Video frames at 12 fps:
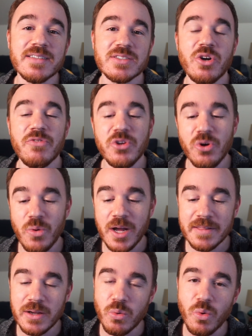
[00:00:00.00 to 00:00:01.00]
so if you don't
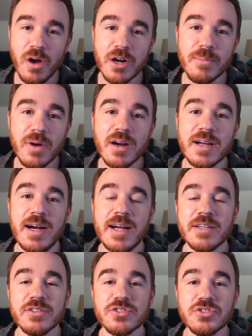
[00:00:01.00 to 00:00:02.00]
want their watermark
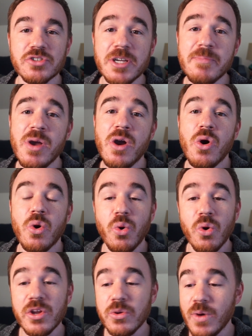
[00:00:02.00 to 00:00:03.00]
on your stream
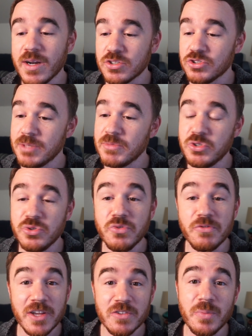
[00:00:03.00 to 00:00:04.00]
or you want to stream to
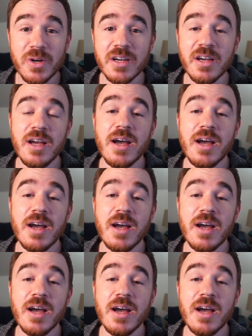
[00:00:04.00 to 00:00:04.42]
Facebook,